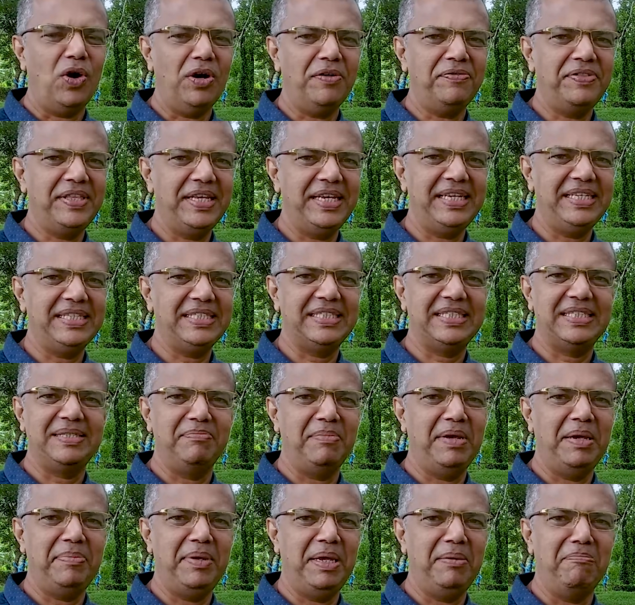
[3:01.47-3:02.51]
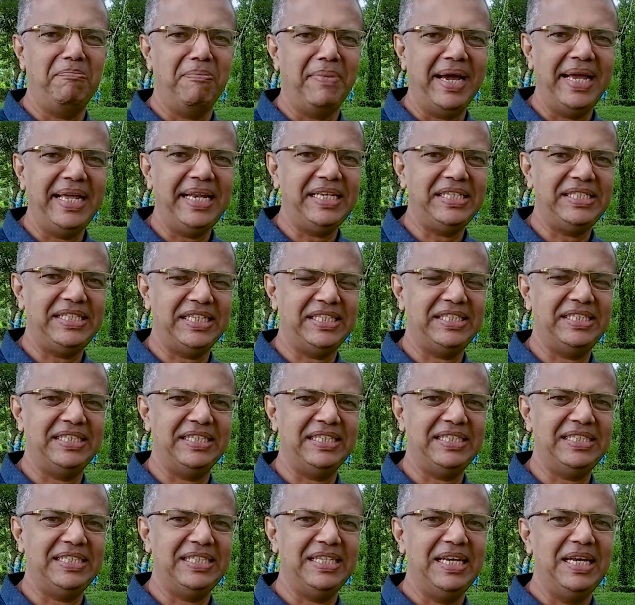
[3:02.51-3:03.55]
of these may be minor
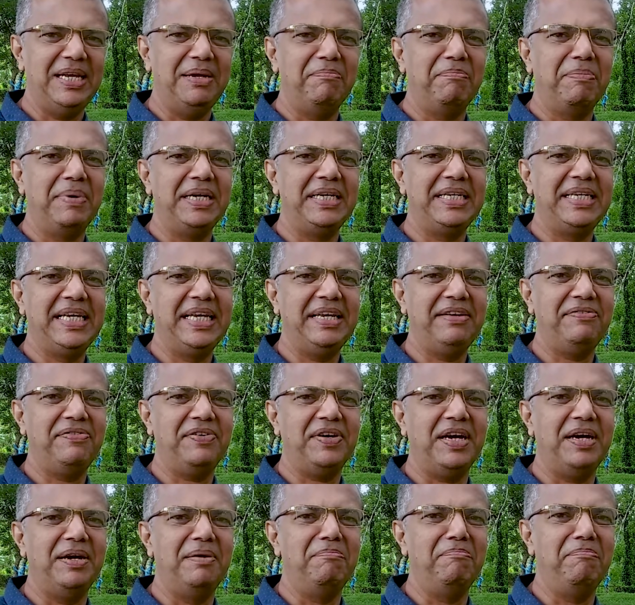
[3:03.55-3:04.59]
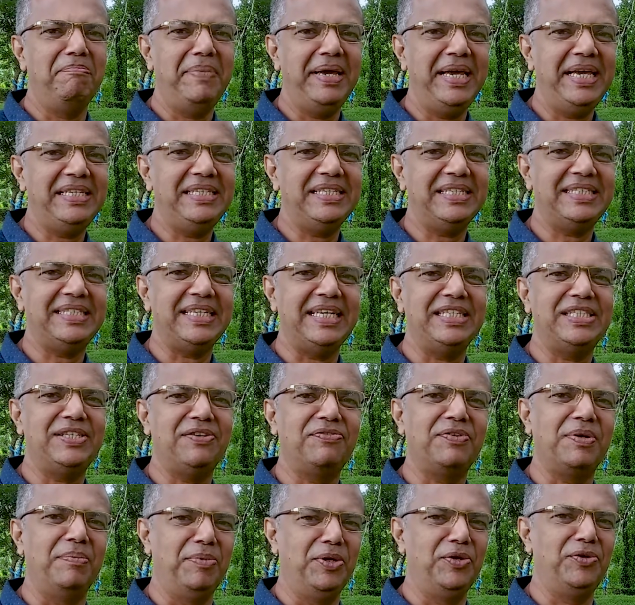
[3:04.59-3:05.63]
gestures but give a major sense of
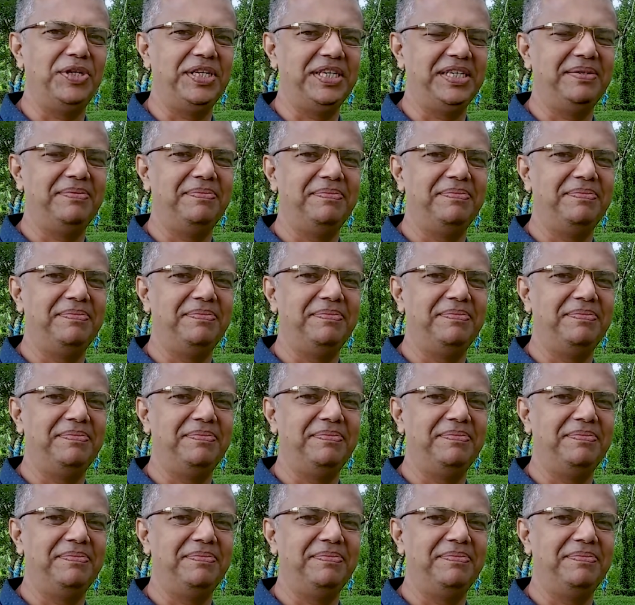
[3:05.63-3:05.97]
community.